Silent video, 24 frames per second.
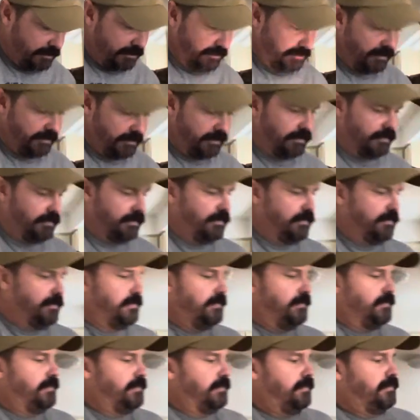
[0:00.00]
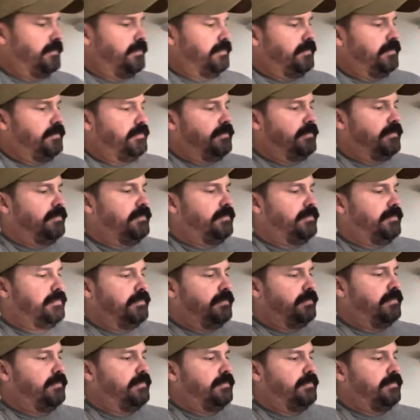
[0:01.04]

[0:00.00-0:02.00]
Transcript: [no speech]